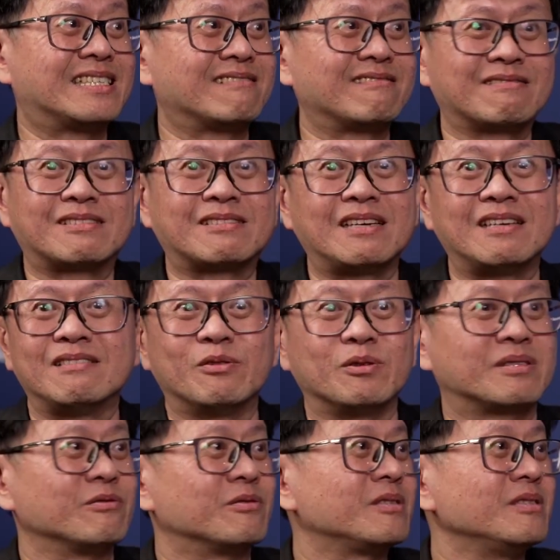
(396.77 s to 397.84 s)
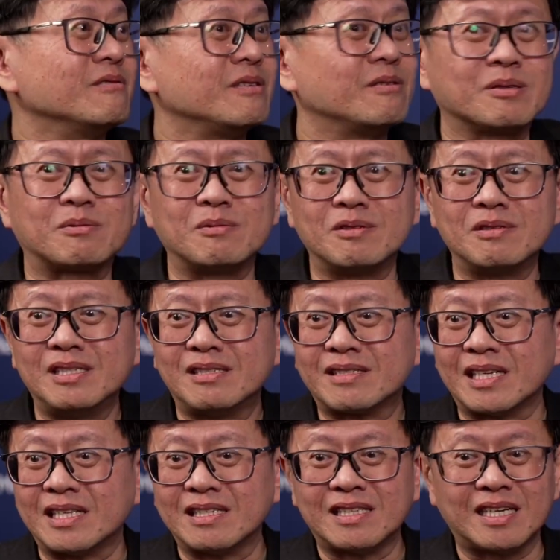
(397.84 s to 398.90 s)
say, it was only
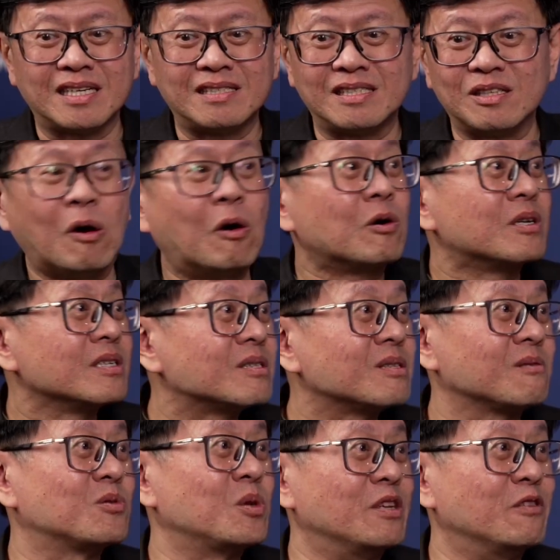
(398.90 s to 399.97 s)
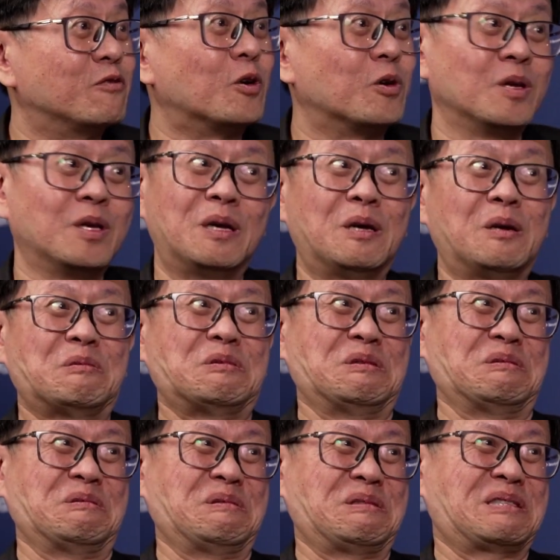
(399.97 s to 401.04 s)
standardized in August of 24. Well,
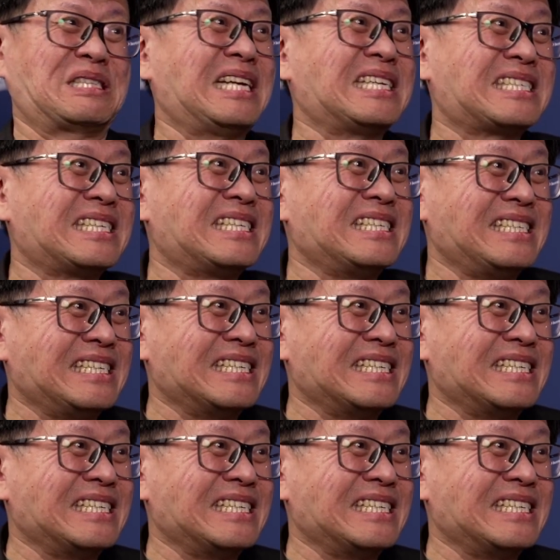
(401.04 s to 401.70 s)
it's less than a year